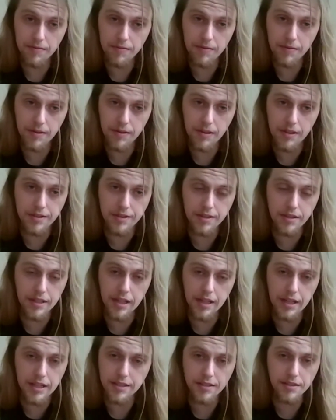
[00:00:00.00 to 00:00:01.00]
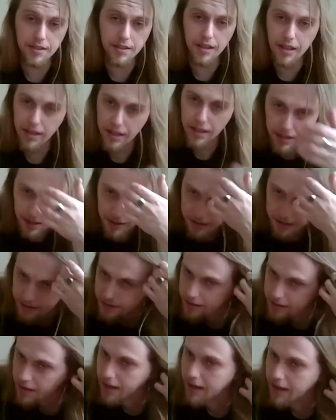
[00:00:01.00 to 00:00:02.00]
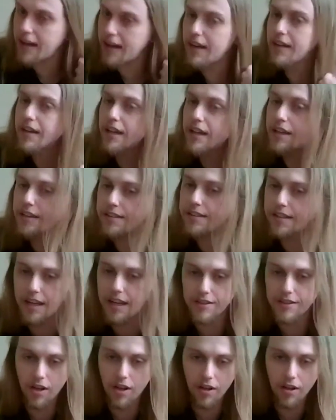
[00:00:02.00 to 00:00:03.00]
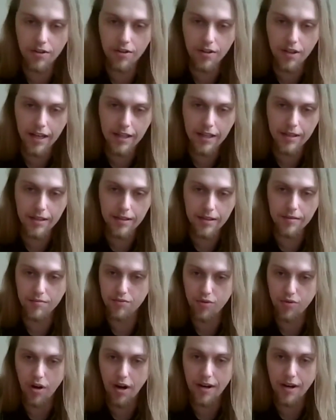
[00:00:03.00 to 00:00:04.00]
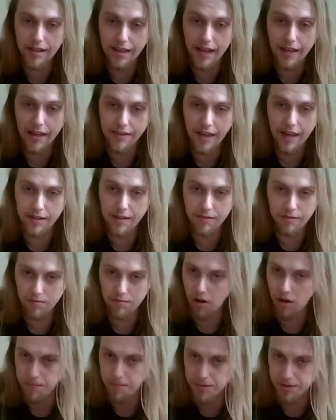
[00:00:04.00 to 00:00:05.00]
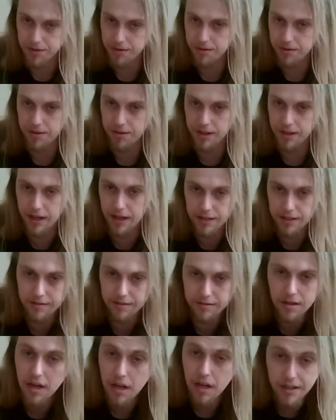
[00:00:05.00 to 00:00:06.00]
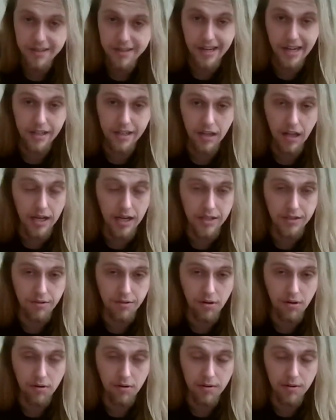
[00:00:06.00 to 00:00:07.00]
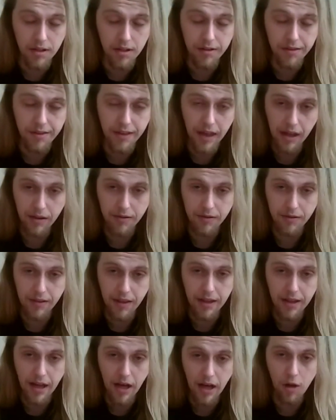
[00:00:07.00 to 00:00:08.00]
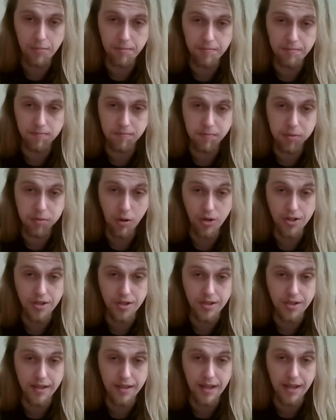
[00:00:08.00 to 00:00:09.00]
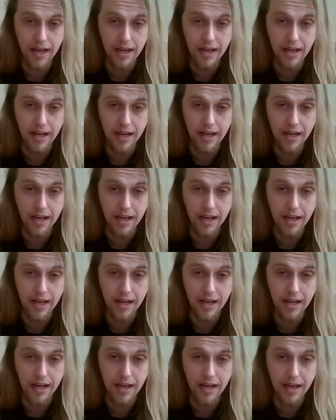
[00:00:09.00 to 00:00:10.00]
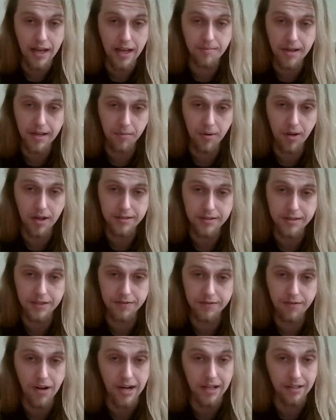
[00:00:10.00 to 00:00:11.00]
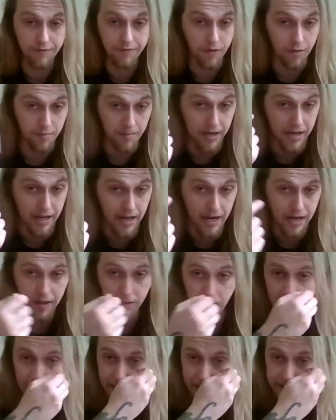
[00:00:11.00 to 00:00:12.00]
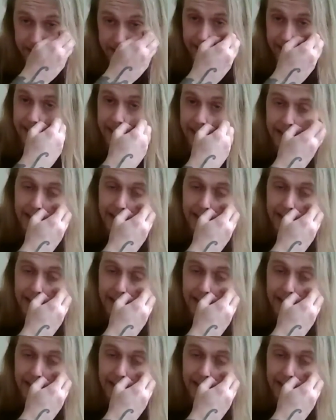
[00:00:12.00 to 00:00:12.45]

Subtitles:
it's like you said, it's all in like trying to get that opportunity, and deadlines are a real thing that help push that like decision making process, Frank, for me anyways. Like,